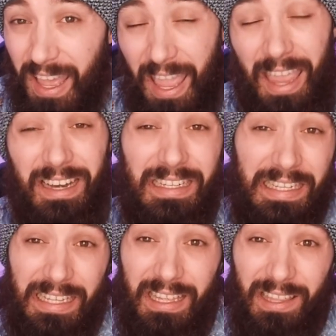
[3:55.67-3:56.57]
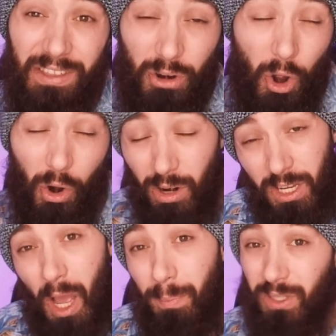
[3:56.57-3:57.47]
And there are a
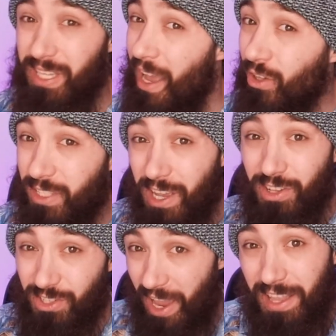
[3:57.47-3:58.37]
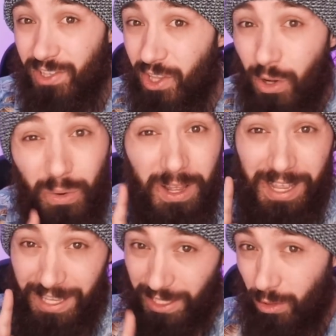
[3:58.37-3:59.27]
couple telltale signs though,
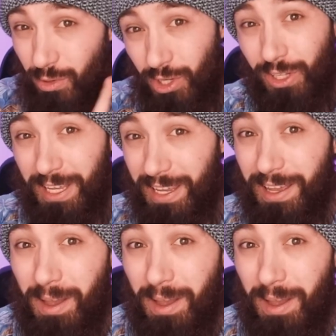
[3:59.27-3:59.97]
usually